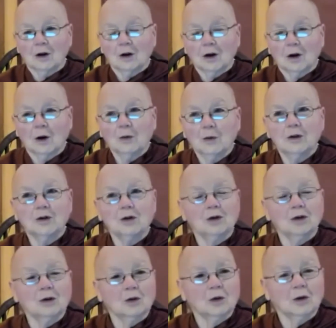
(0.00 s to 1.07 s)
coming
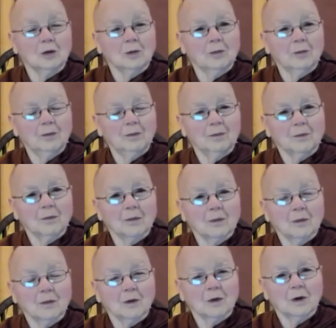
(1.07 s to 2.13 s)
to
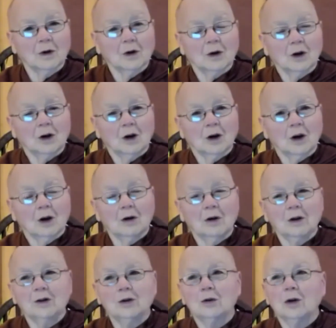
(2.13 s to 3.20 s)

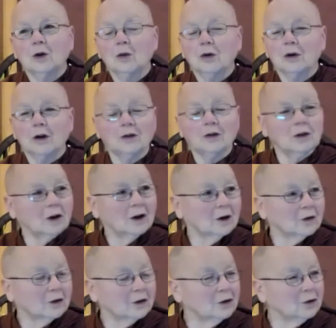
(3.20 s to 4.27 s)
like doing whatever they have
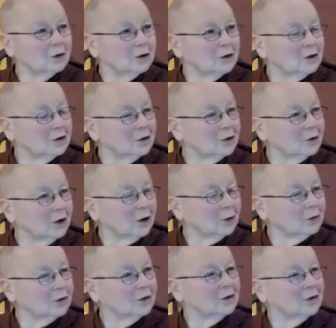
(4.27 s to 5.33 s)
a duty to do. They
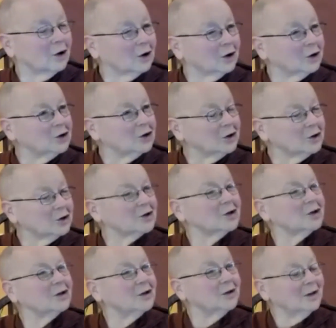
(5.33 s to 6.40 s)
would
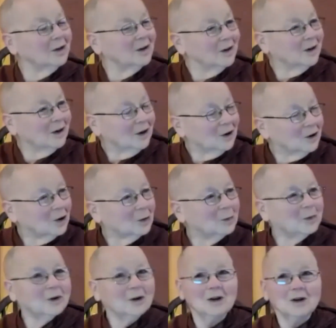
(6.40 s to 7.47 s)
conscientiously
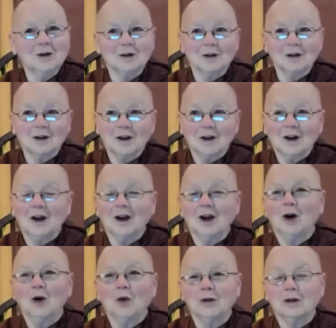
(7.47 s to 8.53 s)
complete
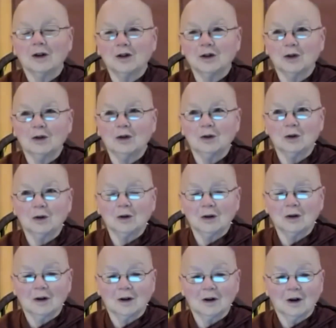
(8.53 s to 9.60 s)
what they should do,
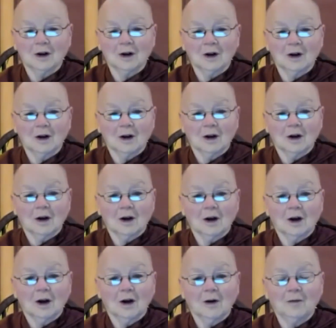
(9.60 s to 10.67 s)

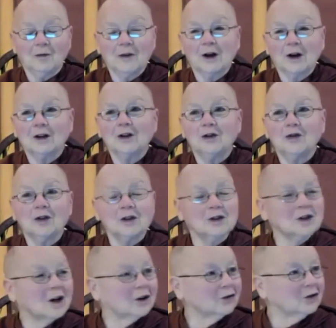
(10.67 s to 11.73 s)
not leave things
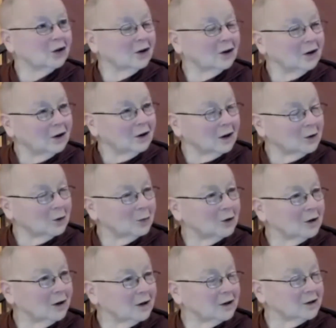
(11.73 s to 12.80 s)
half done, not to be
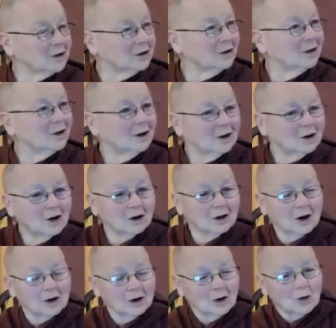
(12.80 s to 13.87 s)
lazy, not
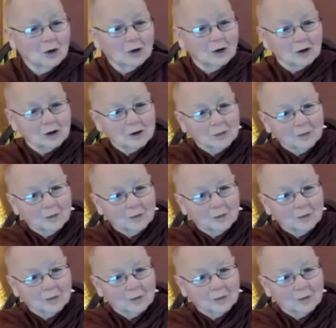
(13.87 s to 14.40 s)
cutting corners.